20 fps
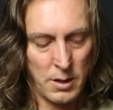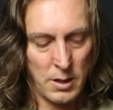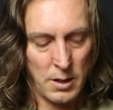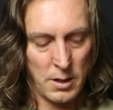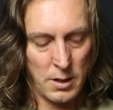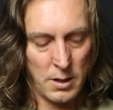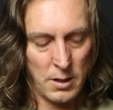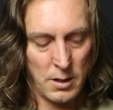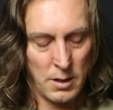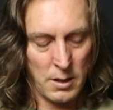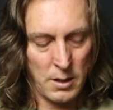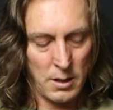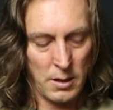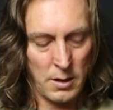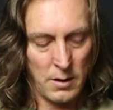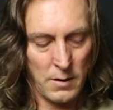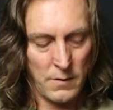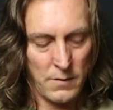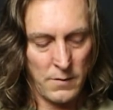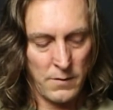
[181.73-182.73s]
and
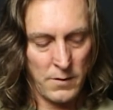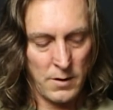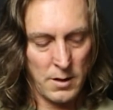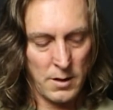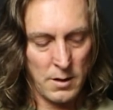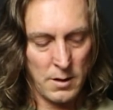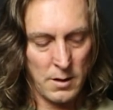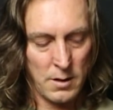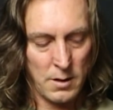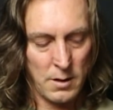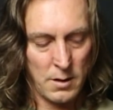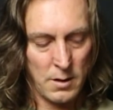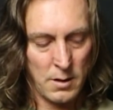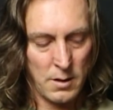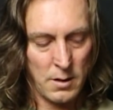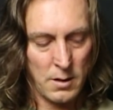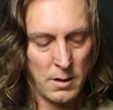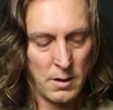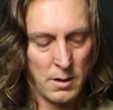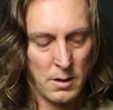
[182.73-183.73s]
the 5th,
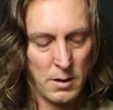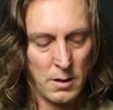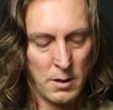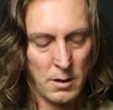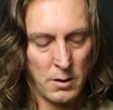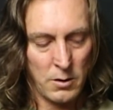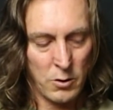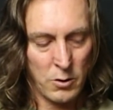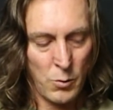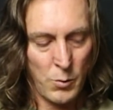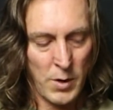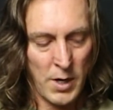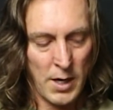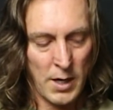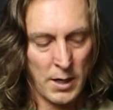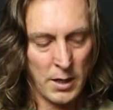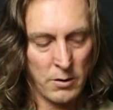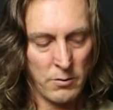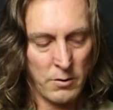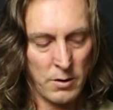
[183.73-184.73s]
little
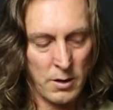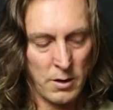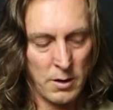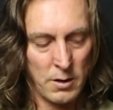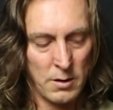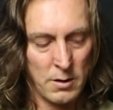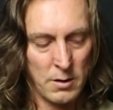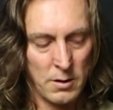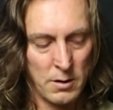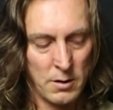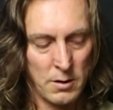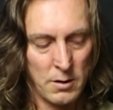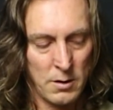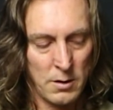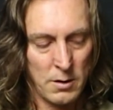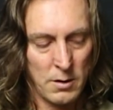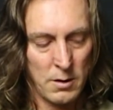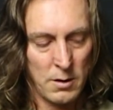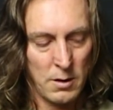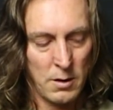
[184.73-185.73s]
chromatic run.
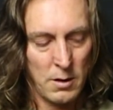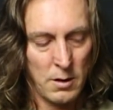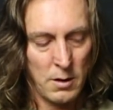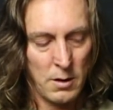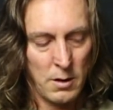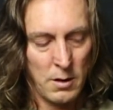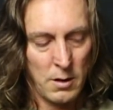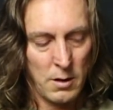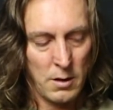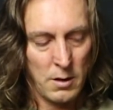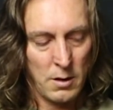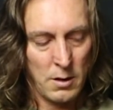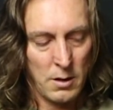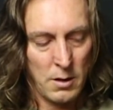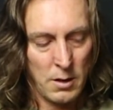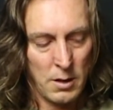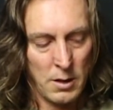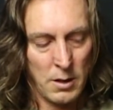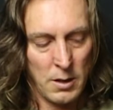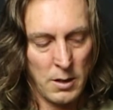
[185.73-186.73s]

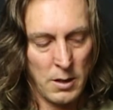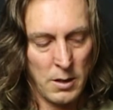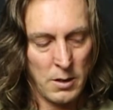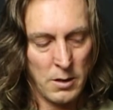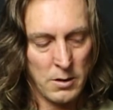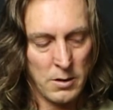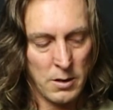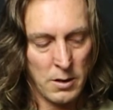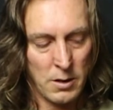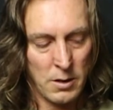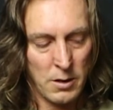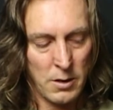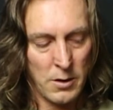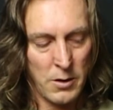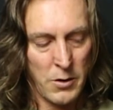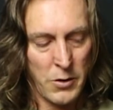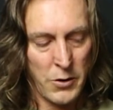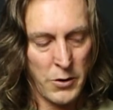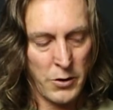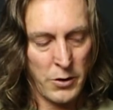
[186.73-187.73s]
And there's our
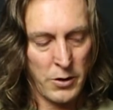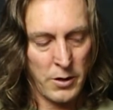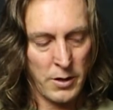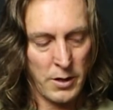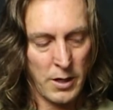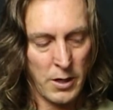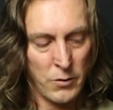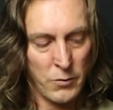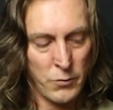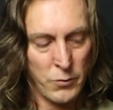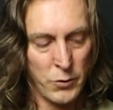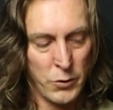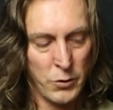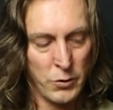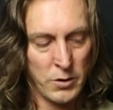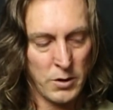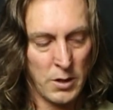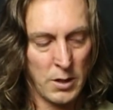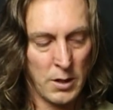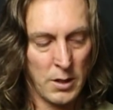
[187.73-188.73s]
3rd and root,
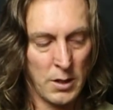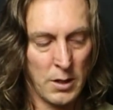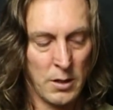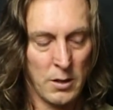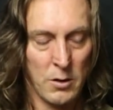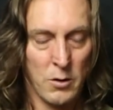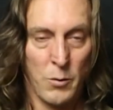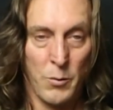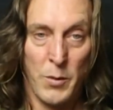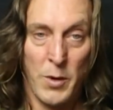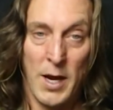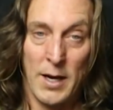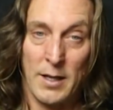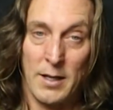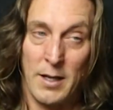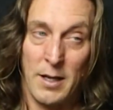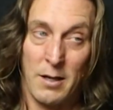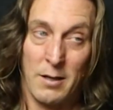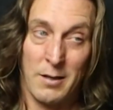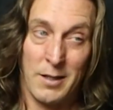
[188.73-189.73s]
and then go back
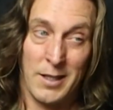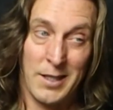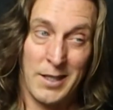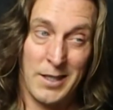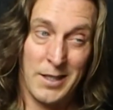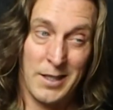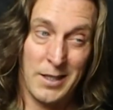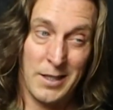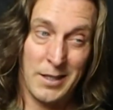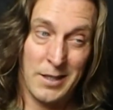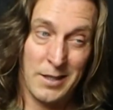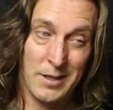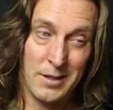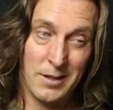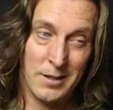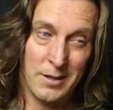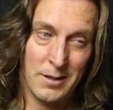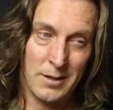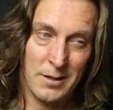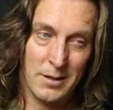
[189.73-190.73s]
down again.
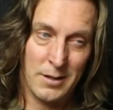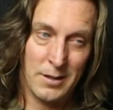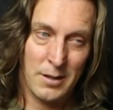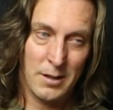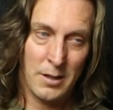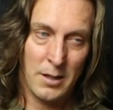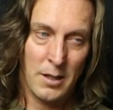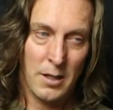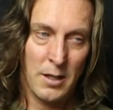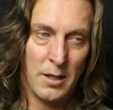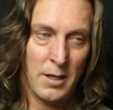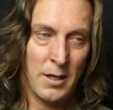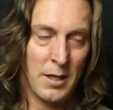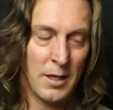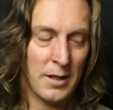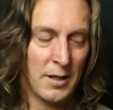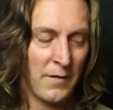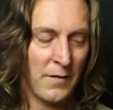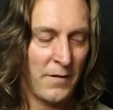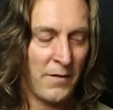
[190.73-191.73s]
Get
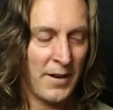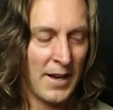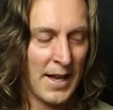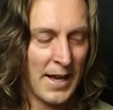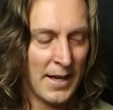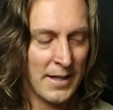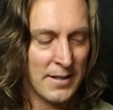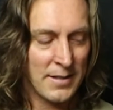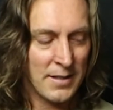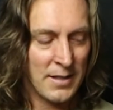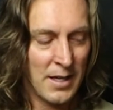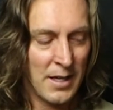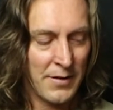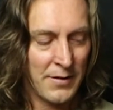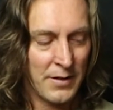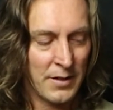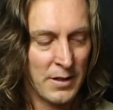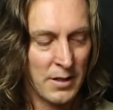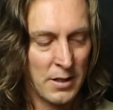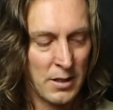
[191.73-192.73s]
the flat
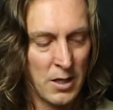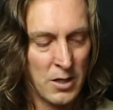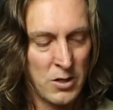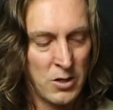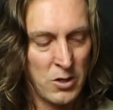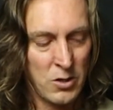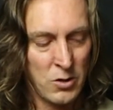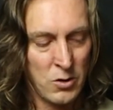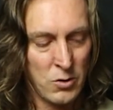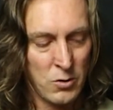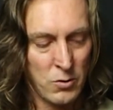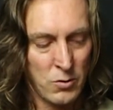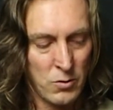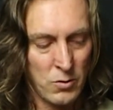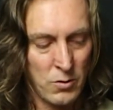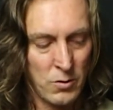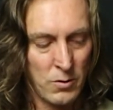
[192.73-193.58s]
7 and the 2.